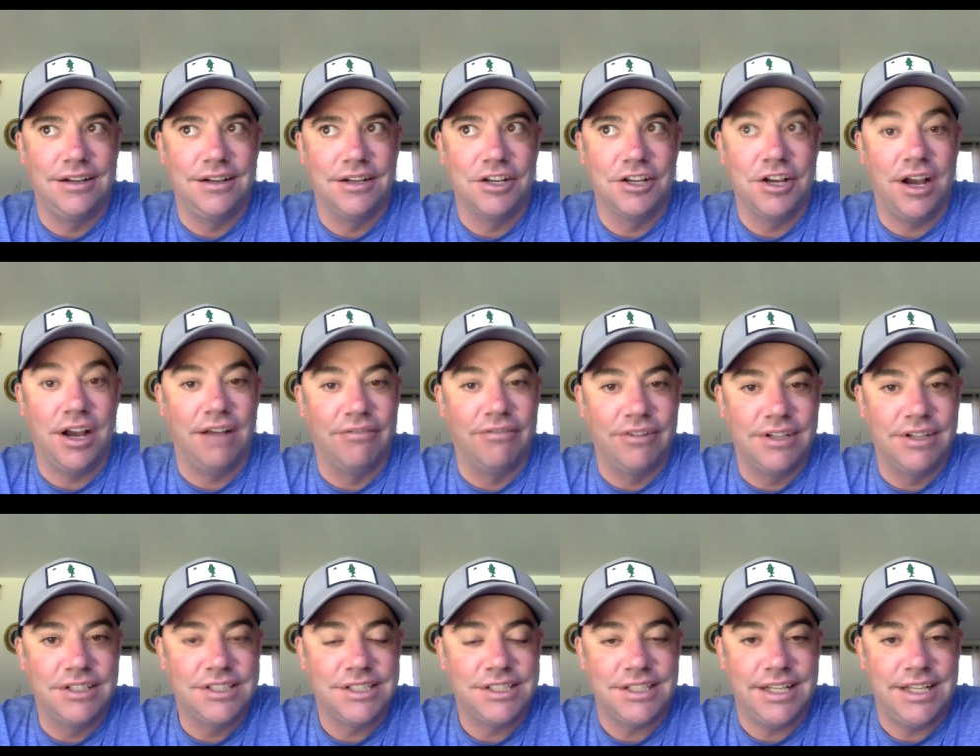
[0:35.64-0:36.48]

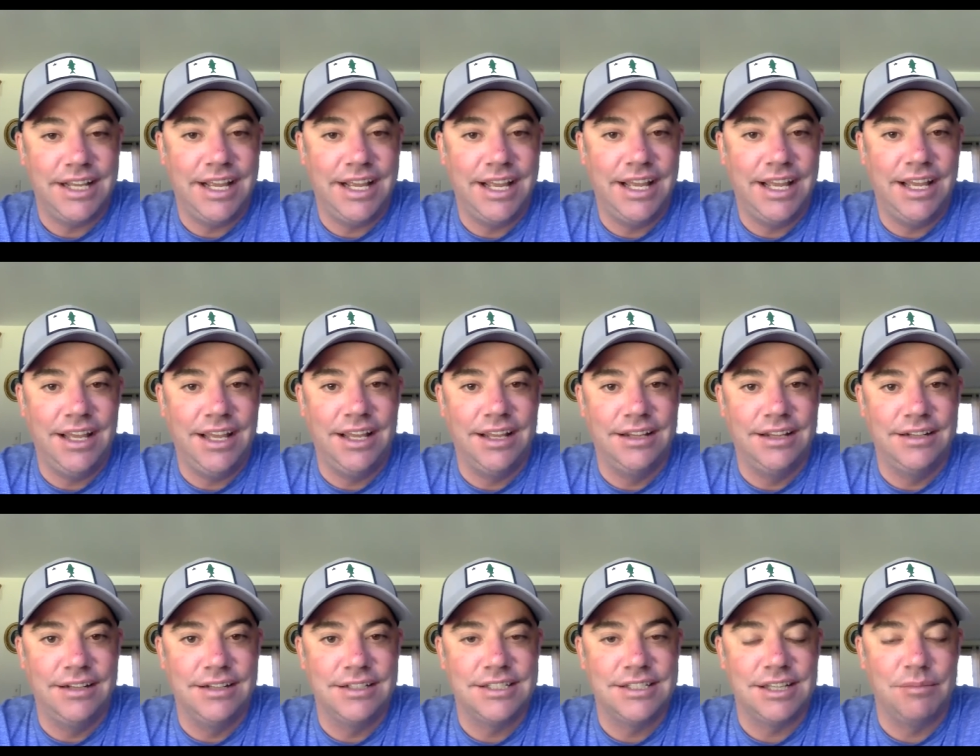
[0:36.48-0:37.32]
covers
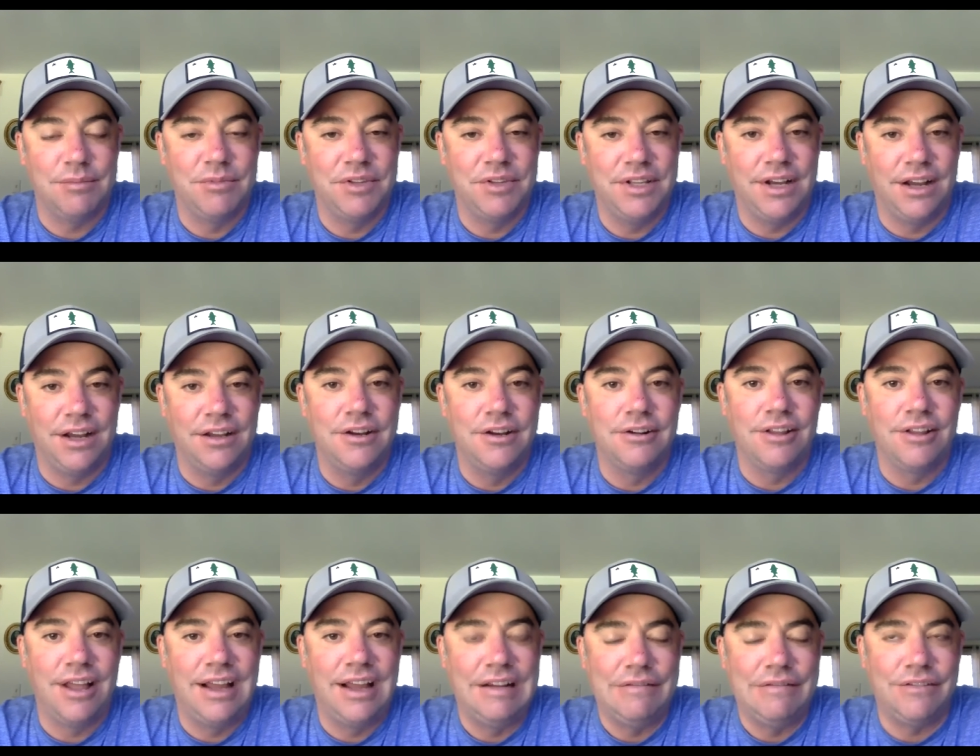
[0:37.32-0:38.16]
and some of the
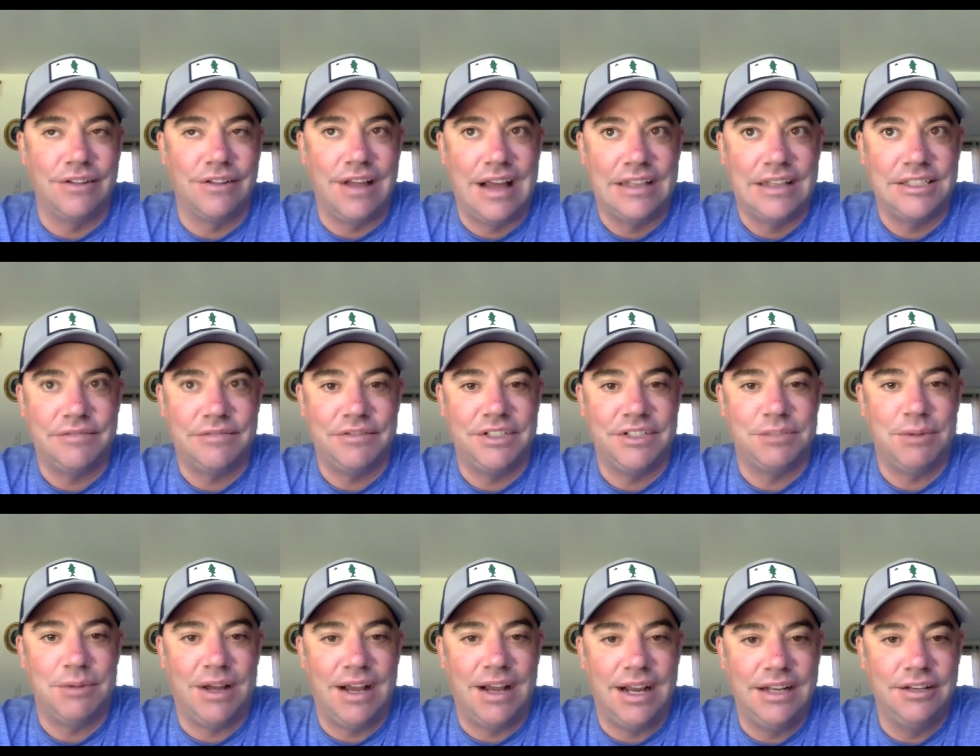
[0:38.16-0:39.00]
underlying philosophies
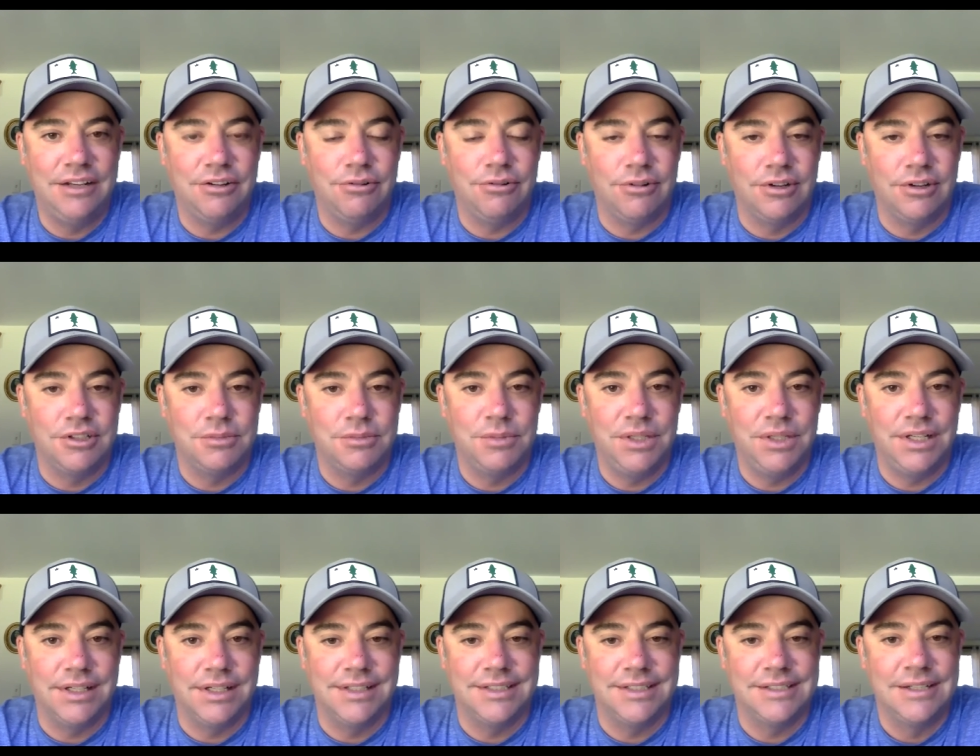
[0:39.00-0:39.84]
behind the course,
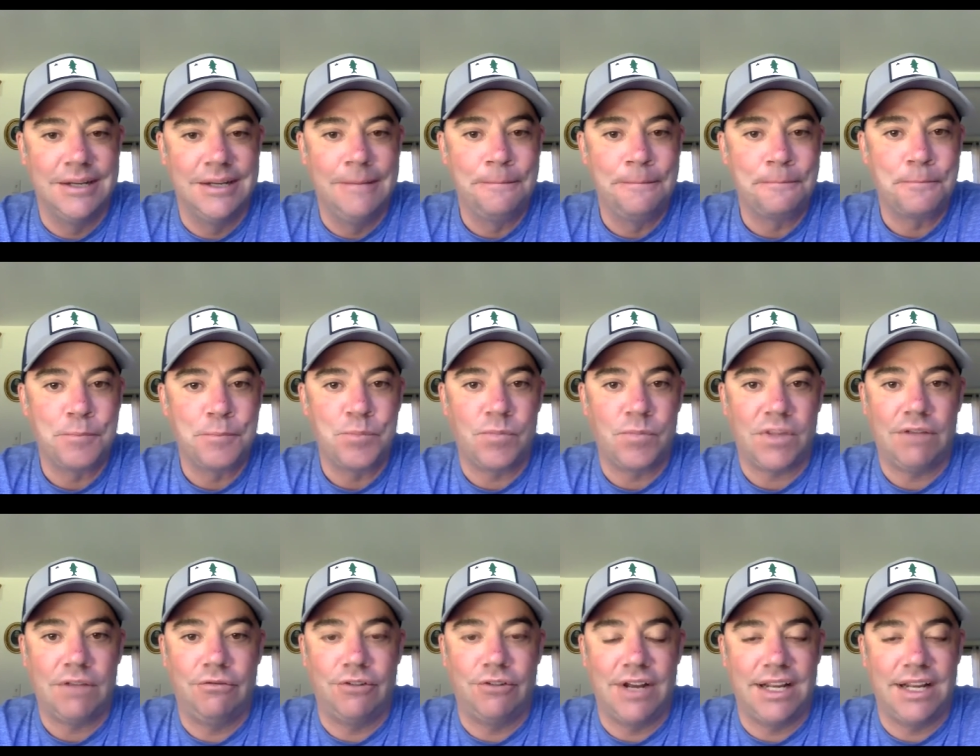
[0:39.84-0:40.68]
because
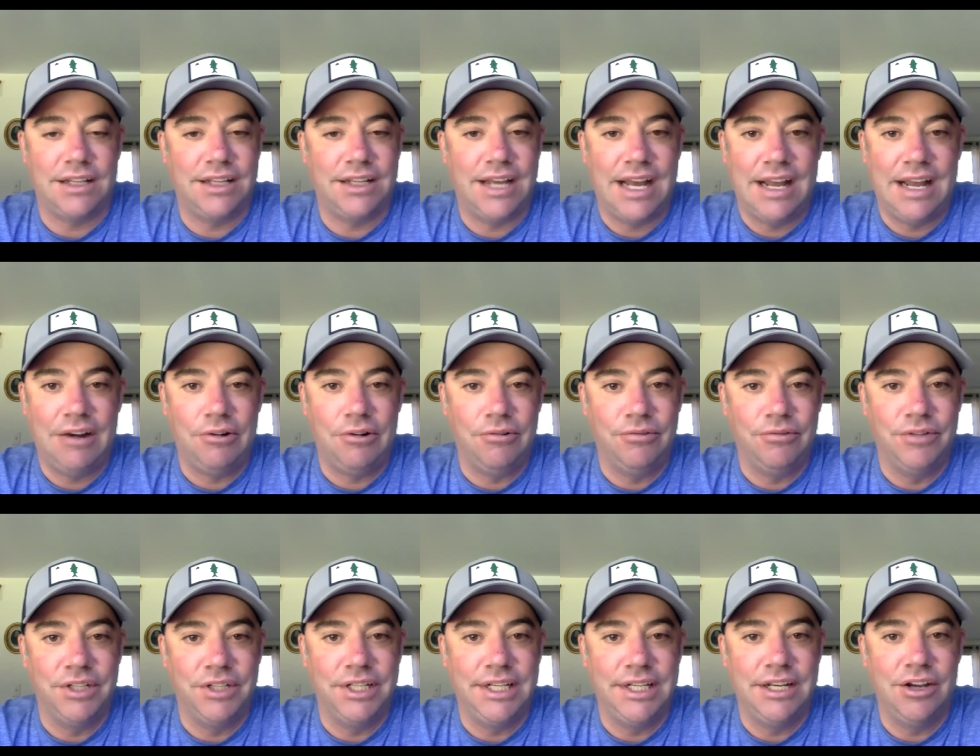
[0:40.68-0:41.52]
frankly I don't
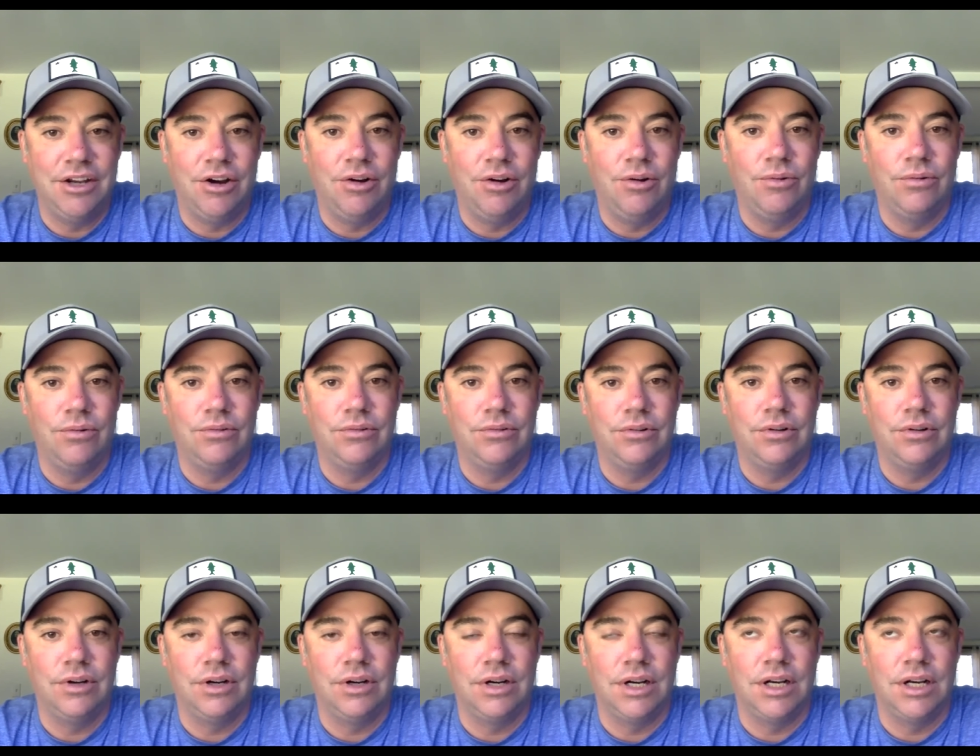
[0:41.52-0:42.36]
really know
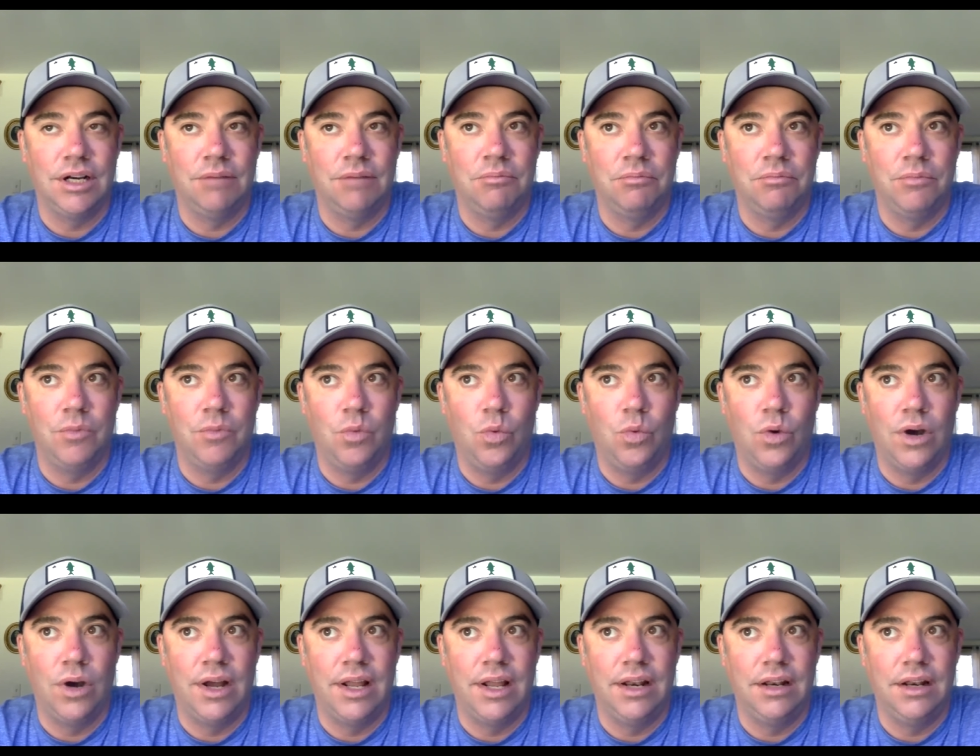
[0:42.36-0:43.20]
uh,
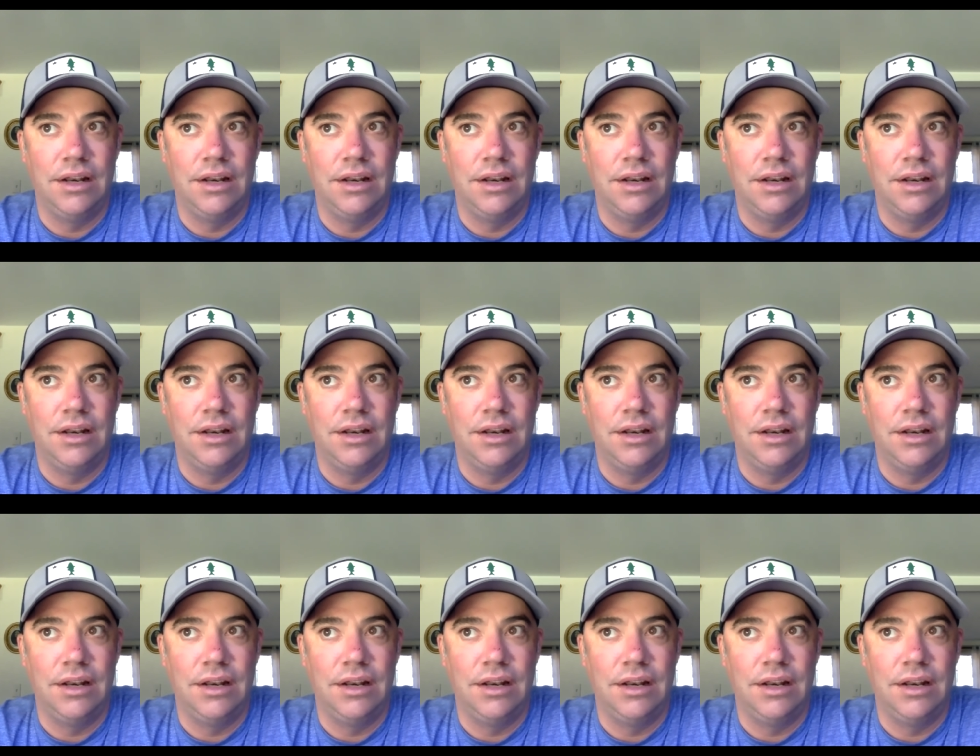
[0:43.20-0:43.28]
what